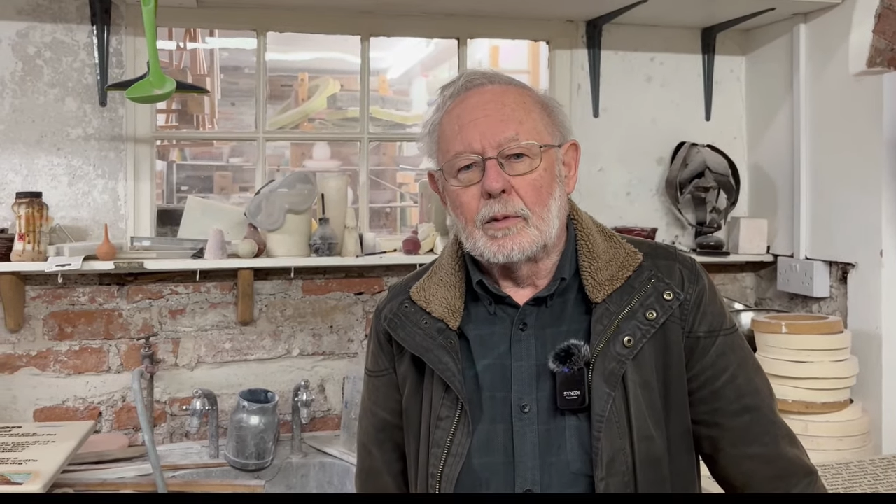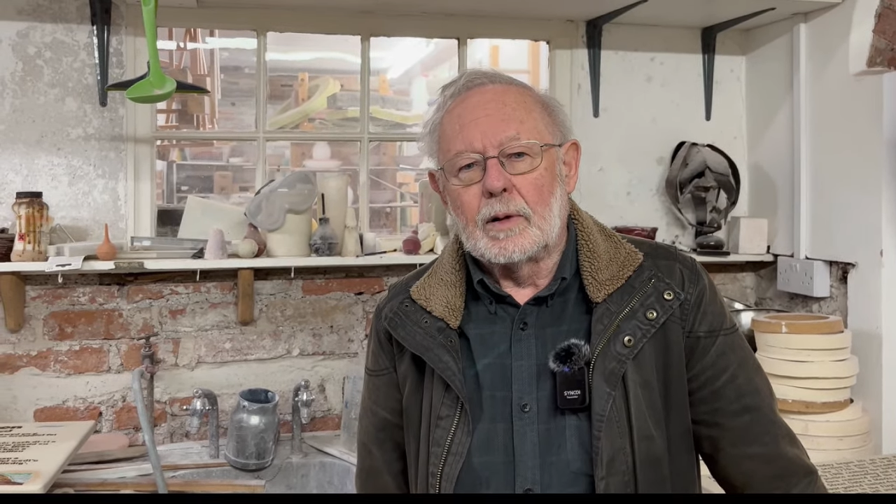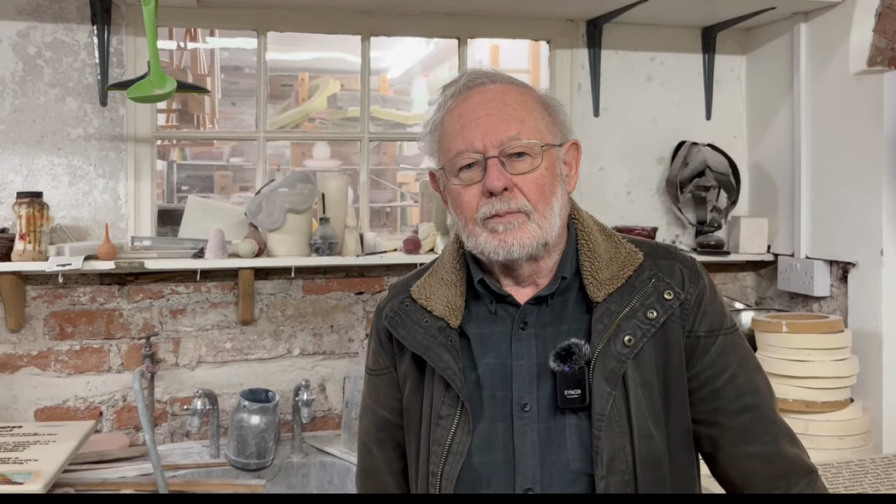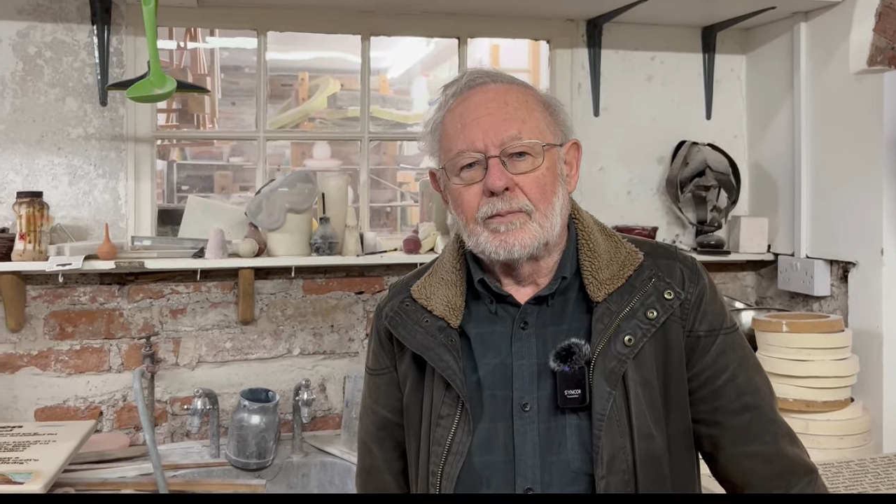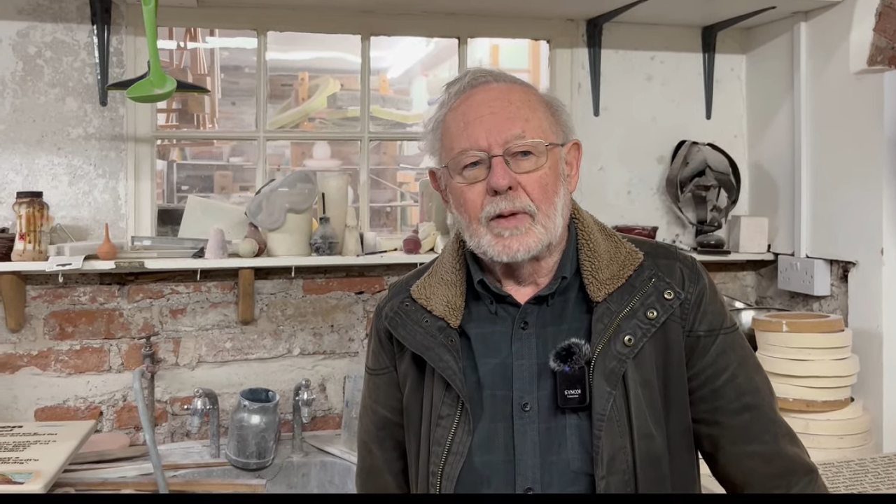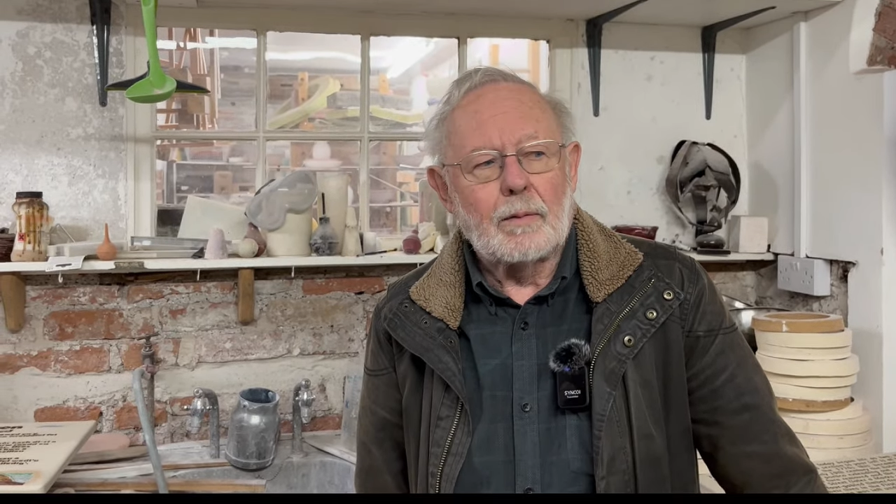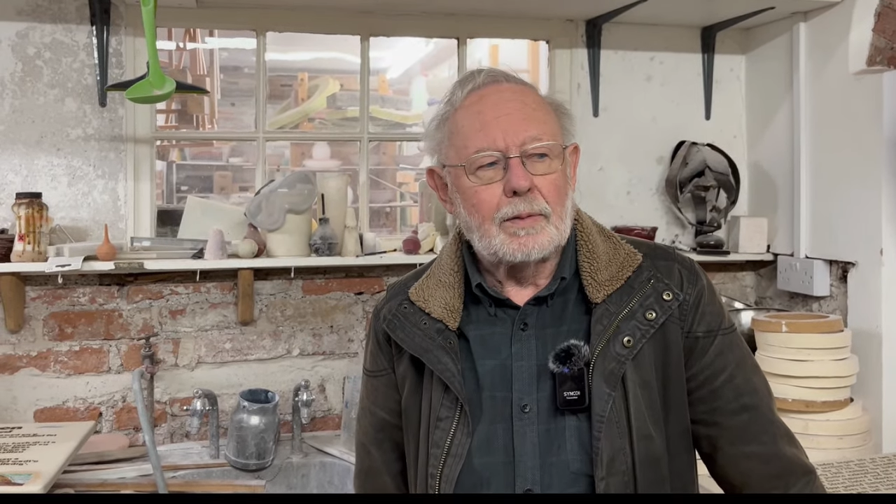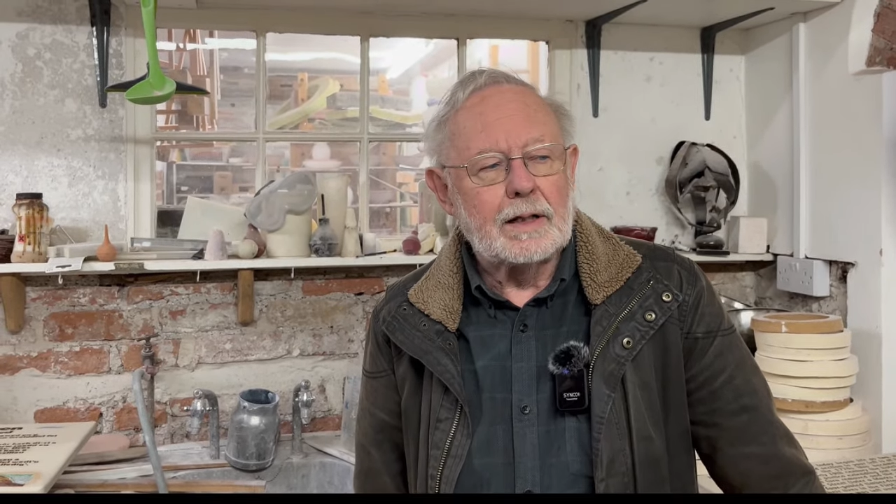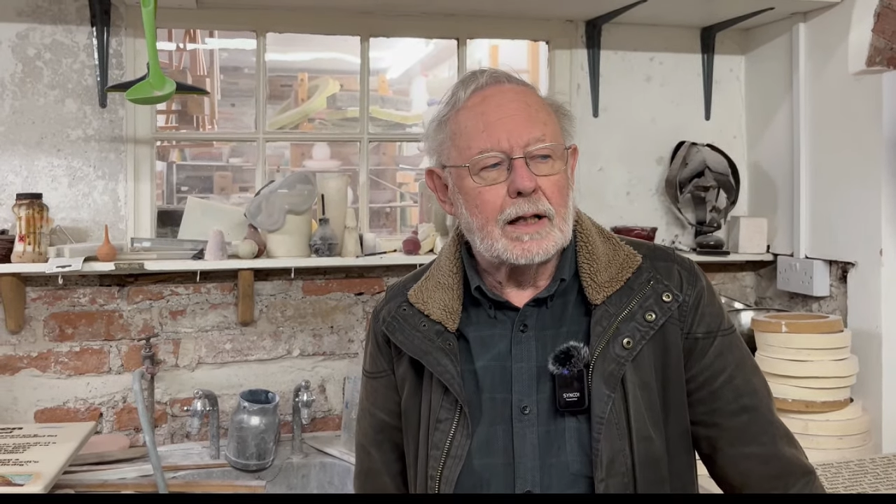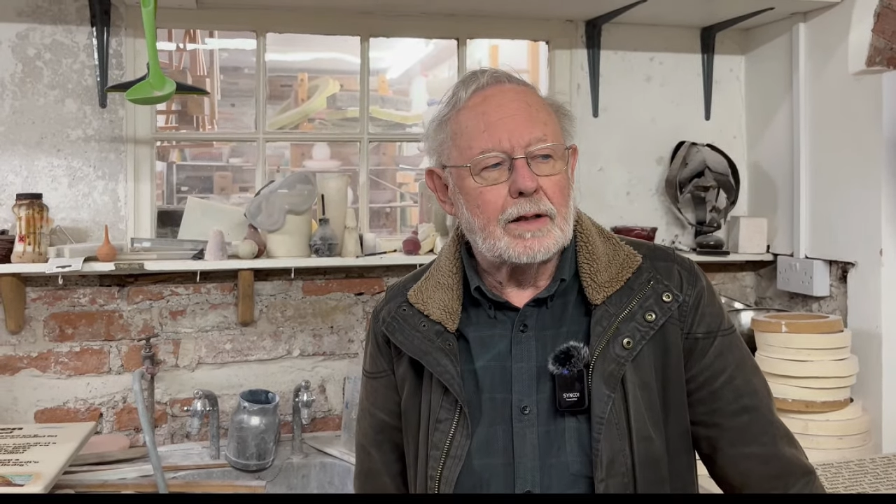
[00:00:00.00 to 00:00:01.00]
were up
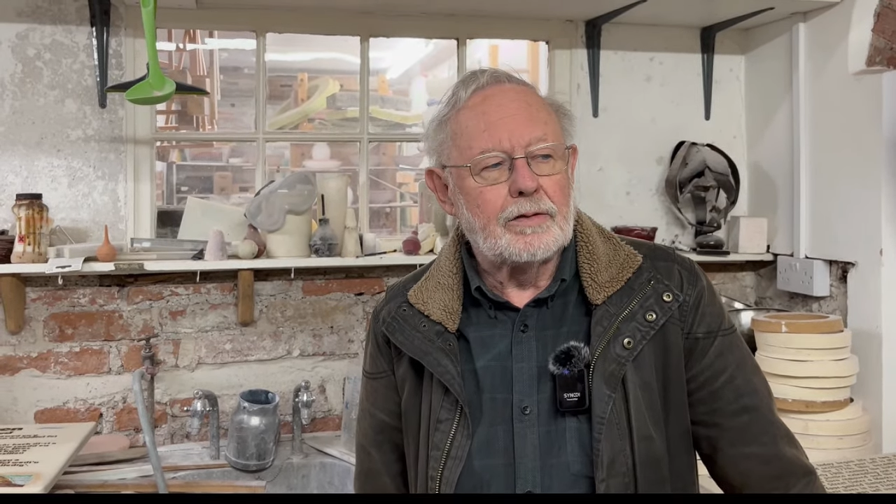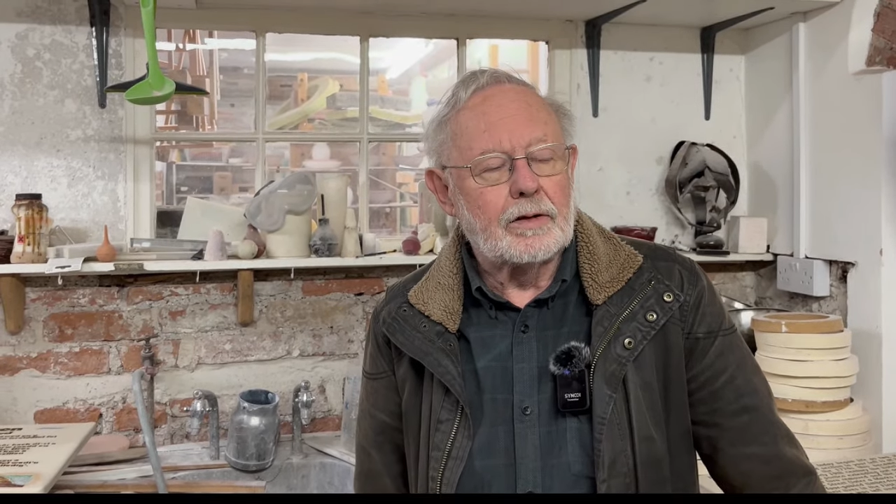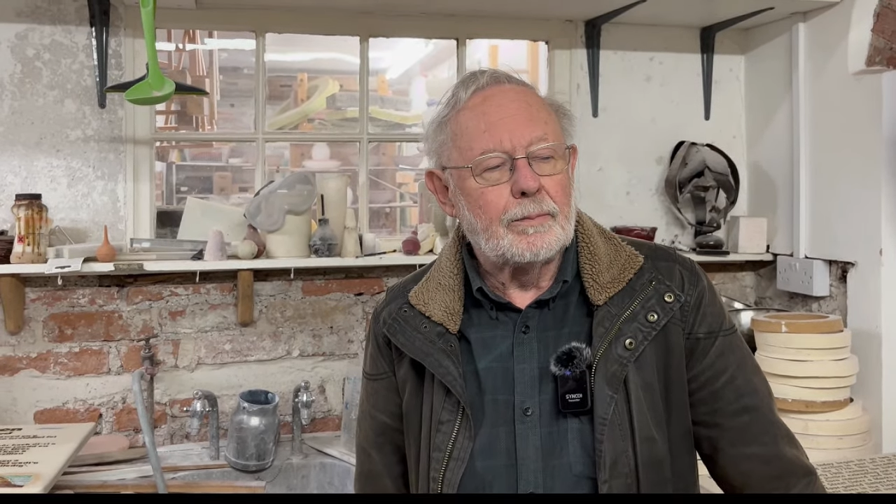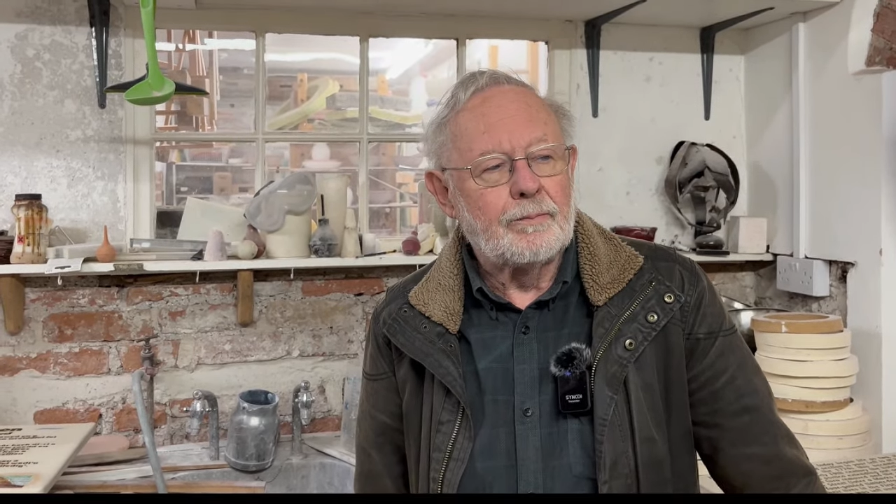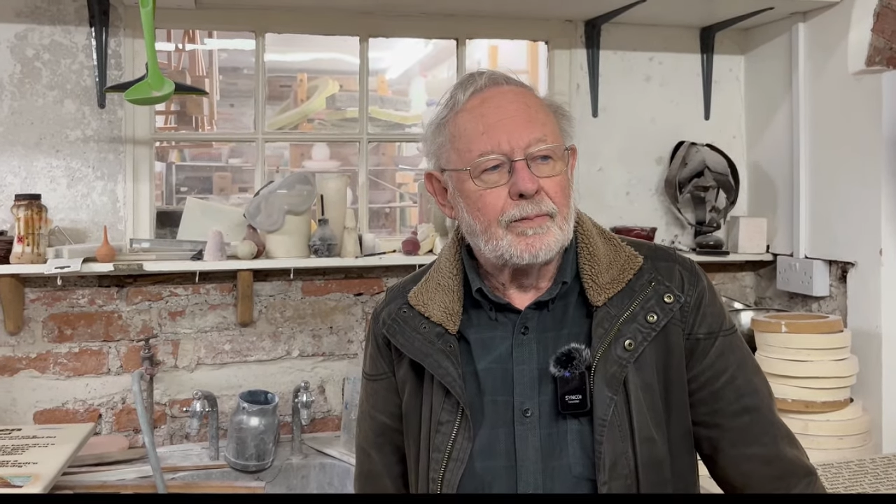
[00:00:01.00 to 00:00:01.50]
in London,